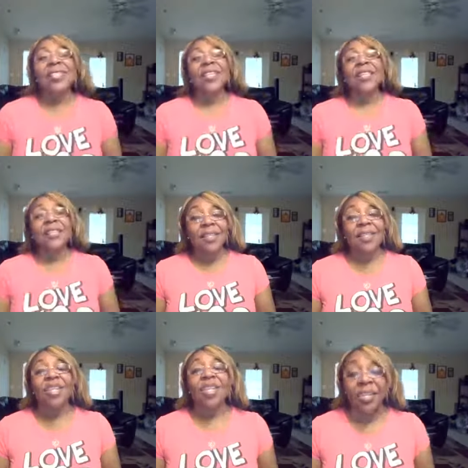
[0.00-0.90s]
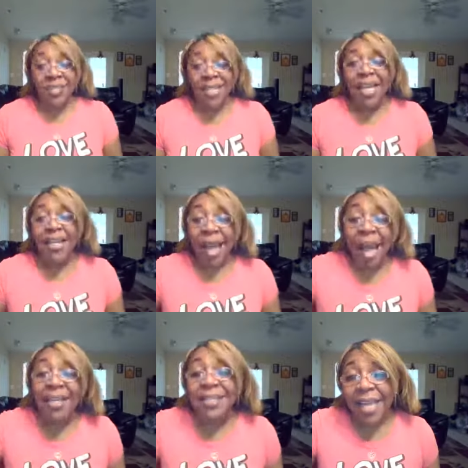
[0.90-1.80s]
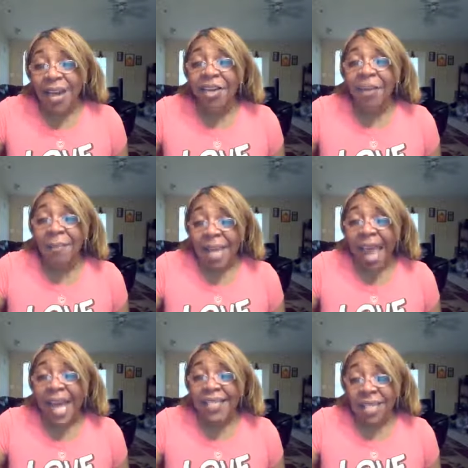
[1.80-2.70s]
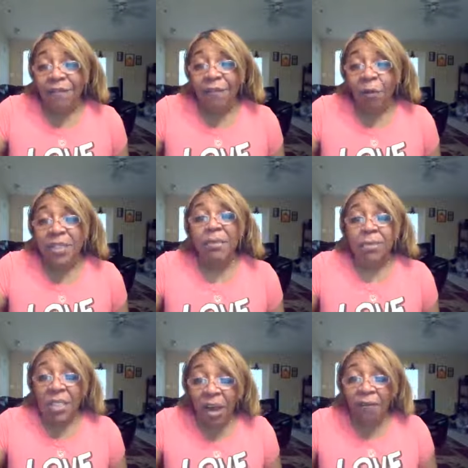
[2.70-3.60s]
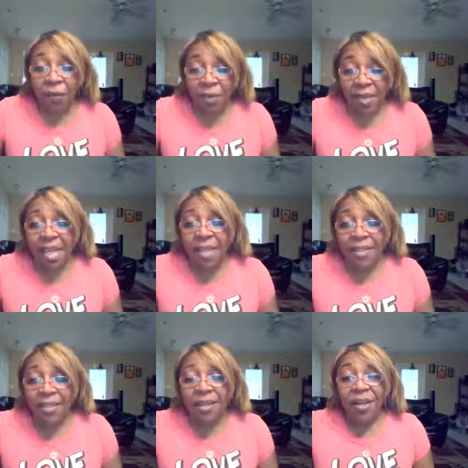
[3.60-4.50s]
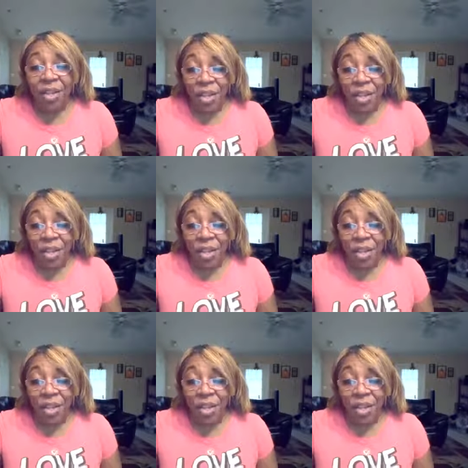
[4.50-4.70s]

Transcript: He's he, you understand? God is now gonna be asking for some tougher things.